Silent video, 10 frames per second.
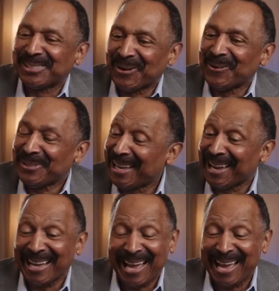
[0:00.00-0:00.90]
So
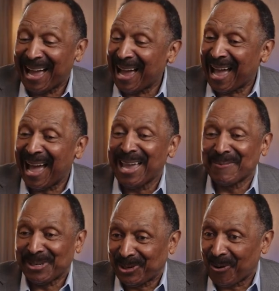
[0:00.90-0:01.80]
yeah, I
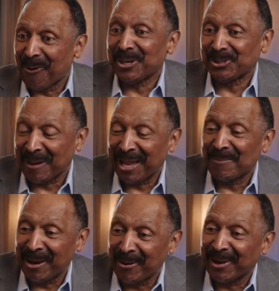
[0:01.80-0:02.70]
am encouraged by
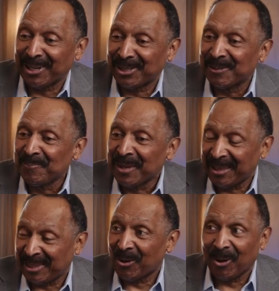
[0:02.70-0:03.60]
Americans, I
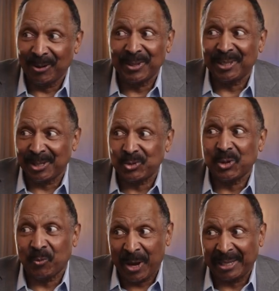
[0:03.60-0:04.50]
think all over the
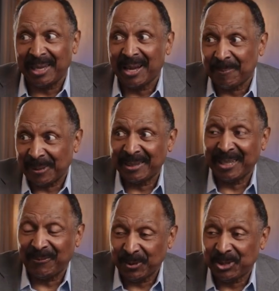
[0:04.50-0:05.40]
country, waking up, and I
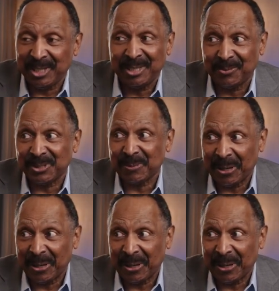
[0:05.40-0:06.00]
think Virginia was a